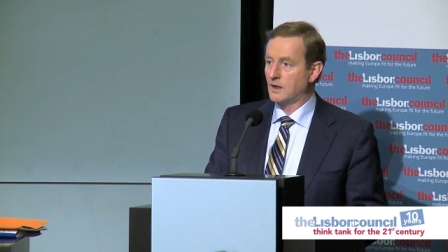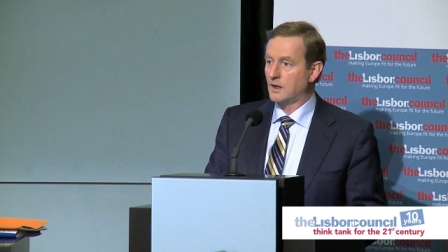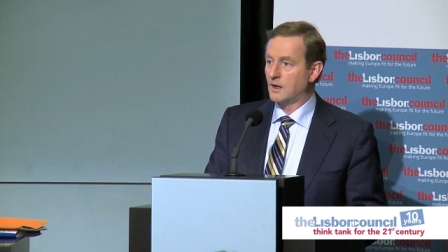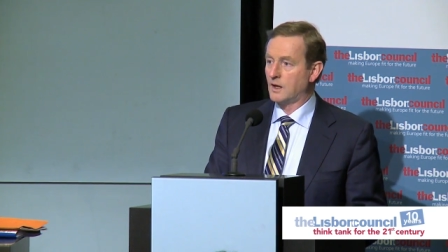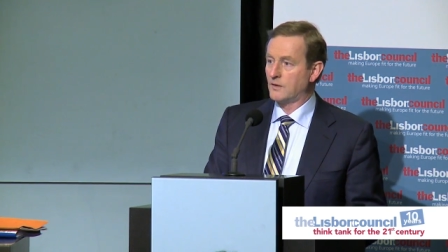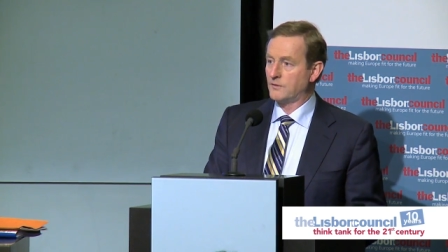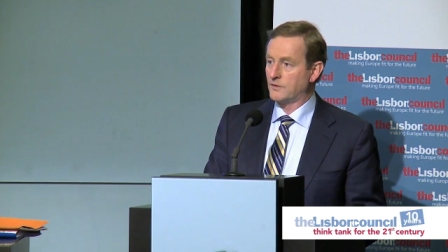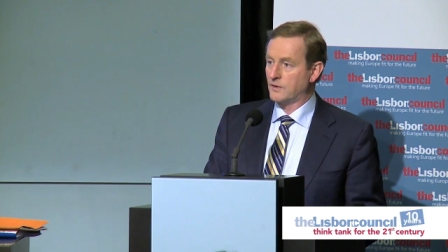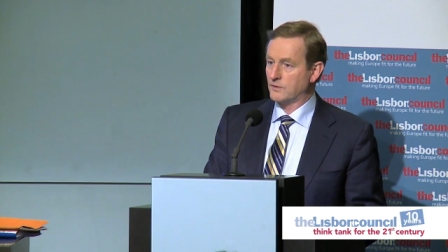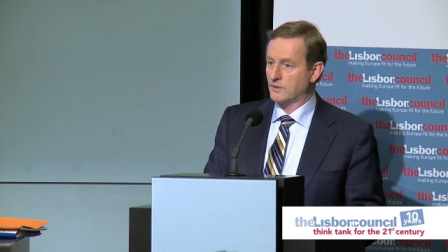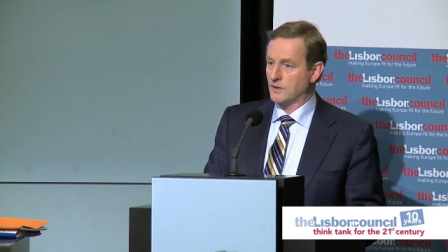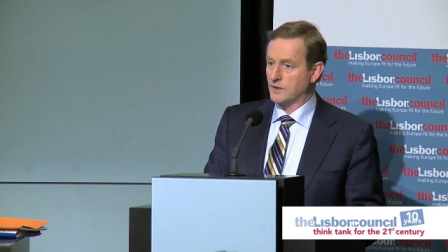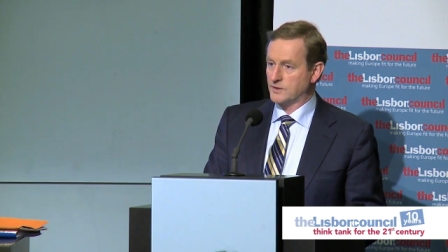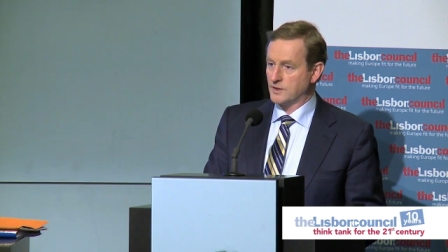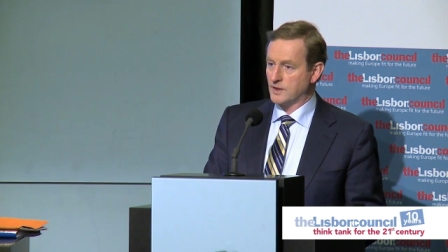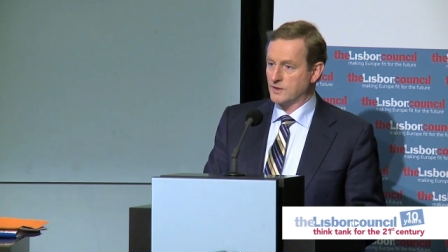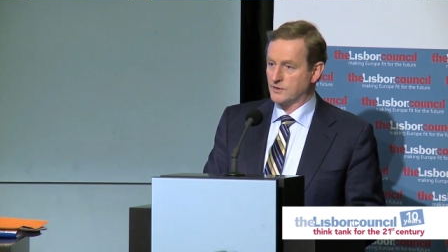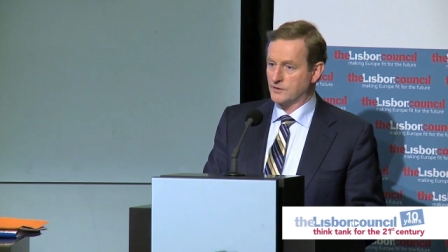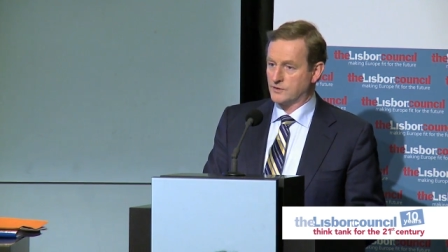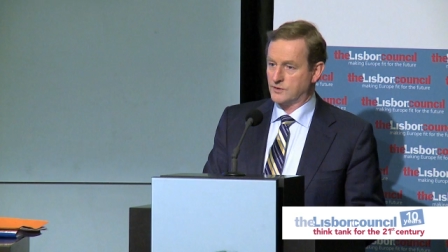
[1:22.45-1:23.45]
of our
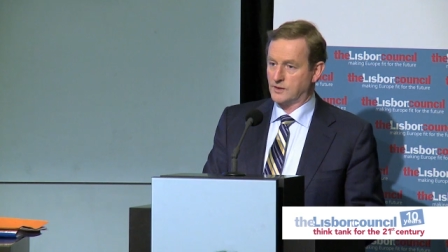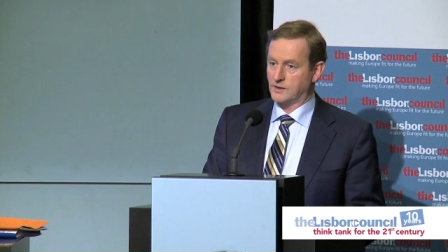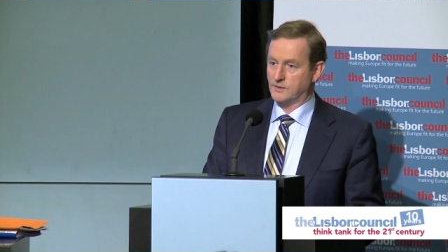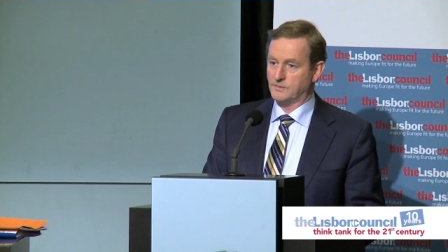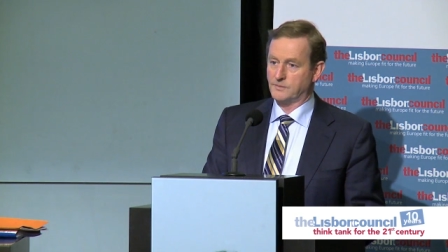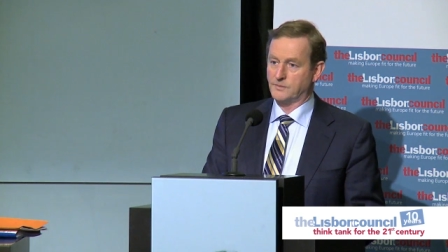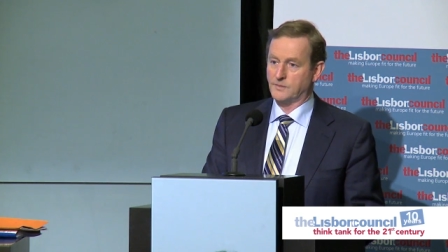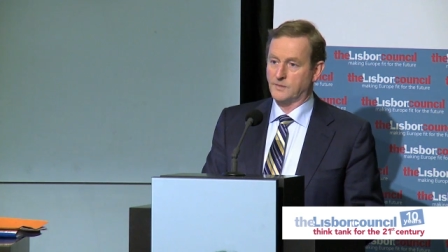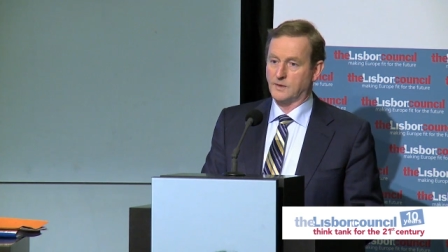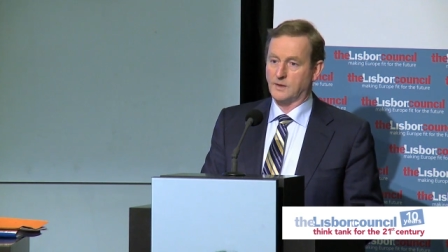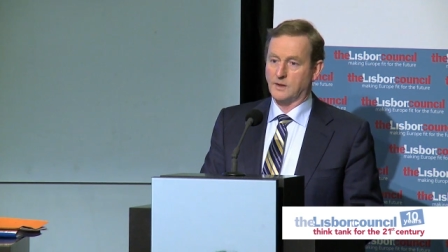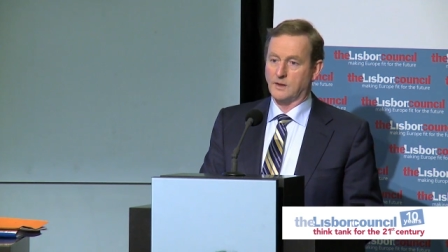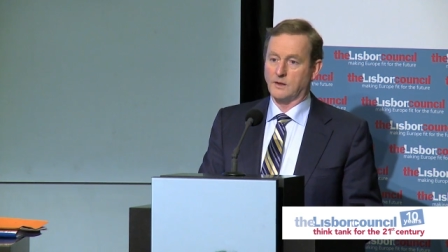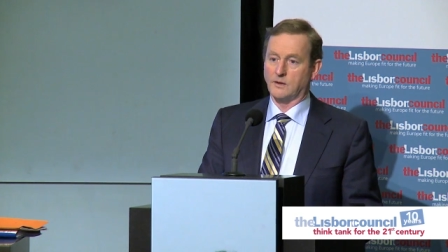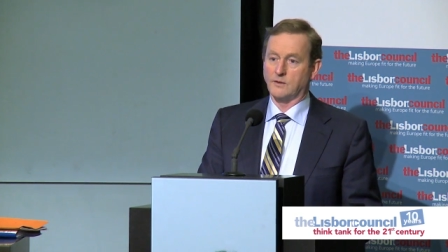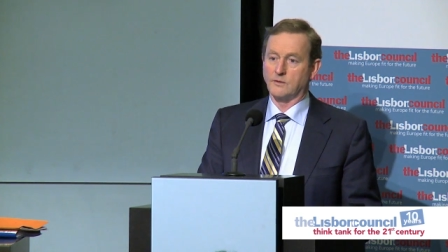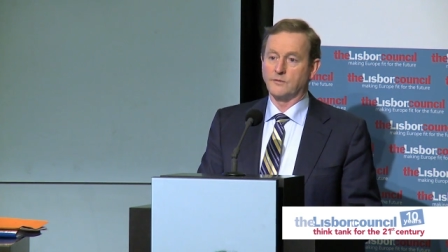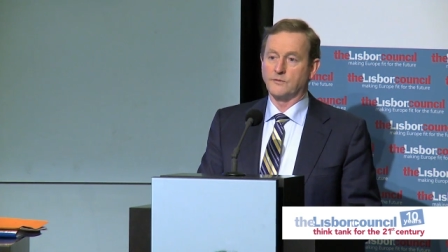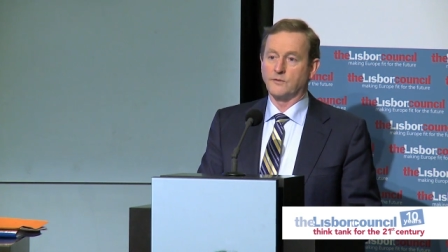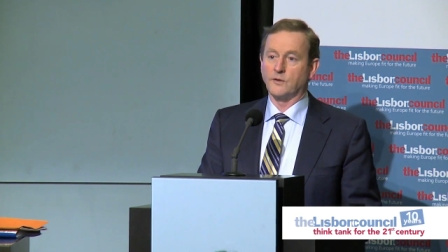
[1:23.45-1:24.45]
identity. They
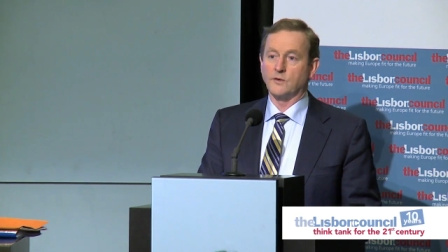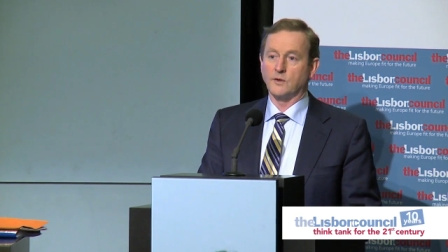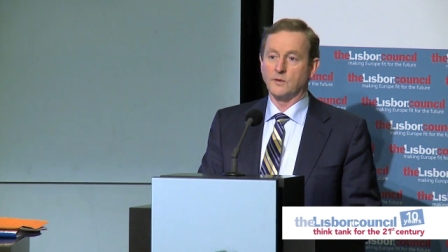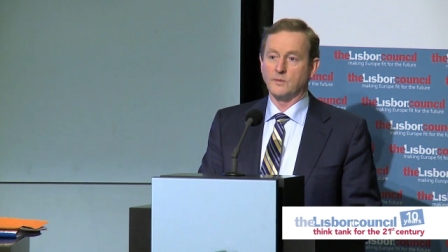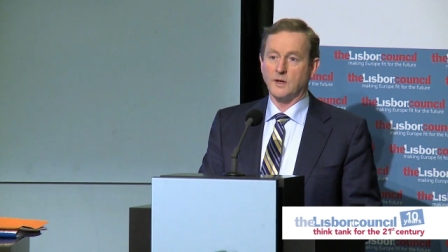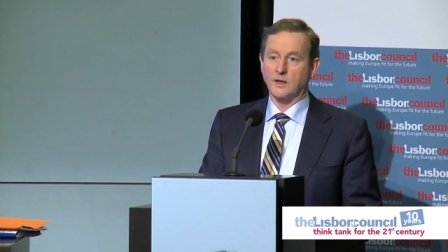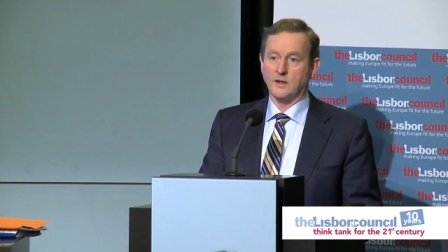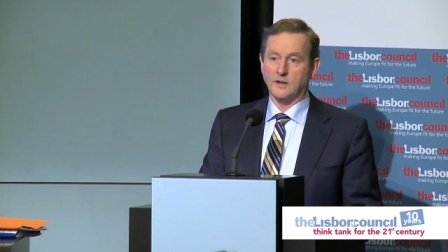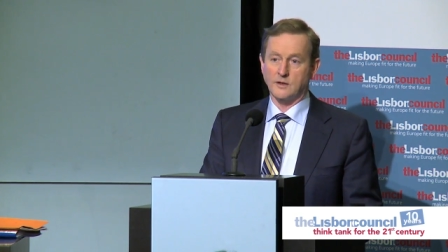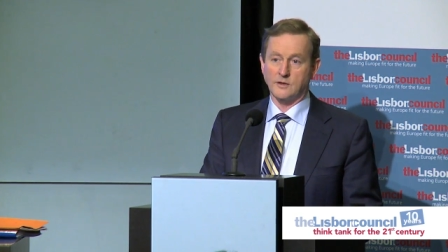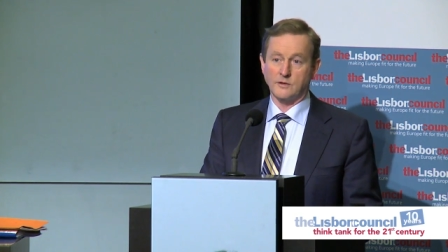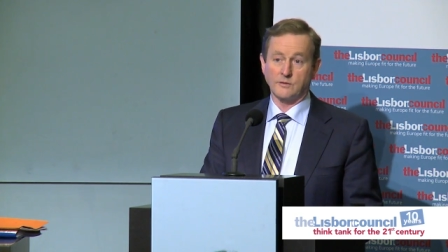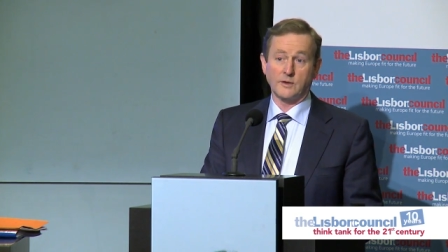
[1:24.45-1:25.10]
are fundamental